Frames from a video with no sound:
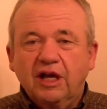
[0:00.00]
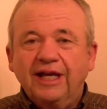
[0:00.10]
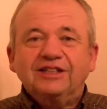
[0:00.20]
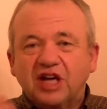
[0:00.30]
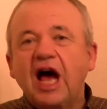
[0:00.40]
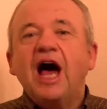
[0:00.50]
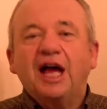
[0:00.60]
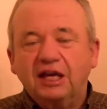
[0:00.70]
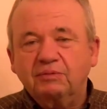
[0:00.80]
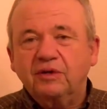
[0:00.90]

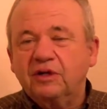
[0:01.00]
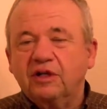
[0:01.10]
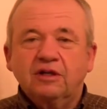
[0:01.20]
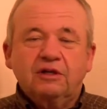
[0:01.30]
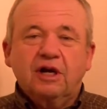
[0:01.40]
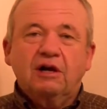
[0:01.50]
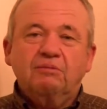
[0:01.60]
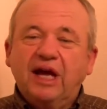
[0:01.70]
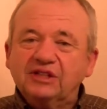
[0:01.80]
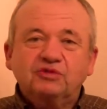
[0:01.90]
in-time
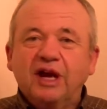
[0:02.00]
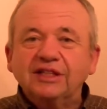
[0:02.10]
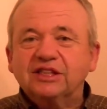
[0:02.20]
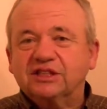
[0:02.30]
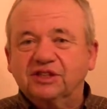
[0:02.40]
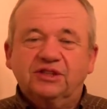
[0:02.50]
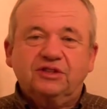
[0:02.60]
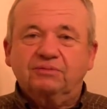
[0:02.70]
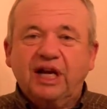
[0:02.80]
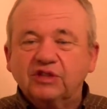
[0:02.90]
mass transit
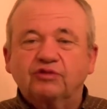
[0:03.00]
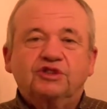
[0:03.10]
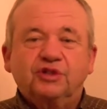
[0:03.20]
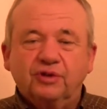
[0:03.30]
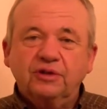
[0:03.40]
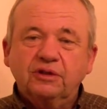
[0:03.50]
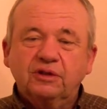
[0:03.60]
system, that's for sure.